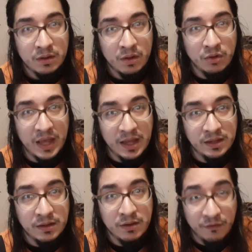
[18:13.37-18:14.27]

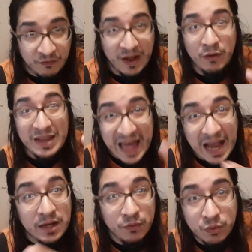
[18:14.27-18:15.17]
Okay? Found
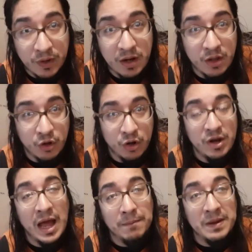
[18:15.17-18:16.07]
lying with one another.
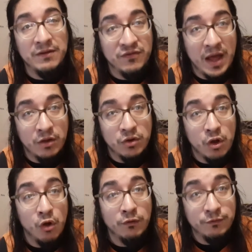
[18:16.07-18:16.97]
Not being found
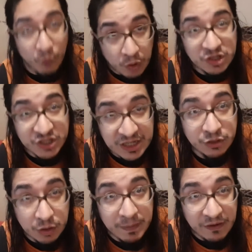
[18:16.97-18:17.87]
forcing
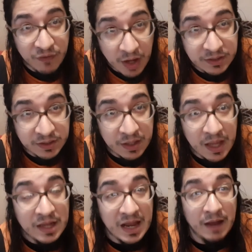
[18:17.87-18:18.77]
to be fucked.
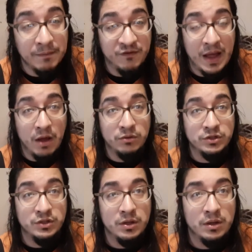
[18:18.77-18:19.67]
Not found...